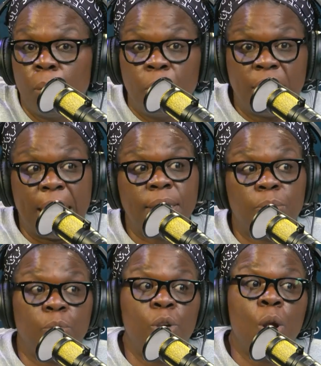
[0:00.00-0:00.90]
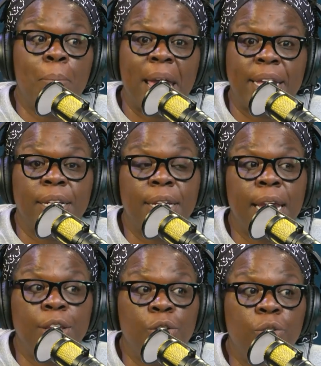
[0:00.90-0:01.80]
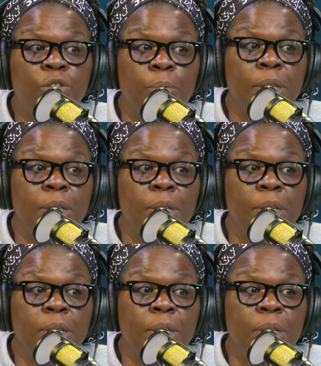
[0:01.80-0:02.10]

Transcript: Well, that's, back in the day, you used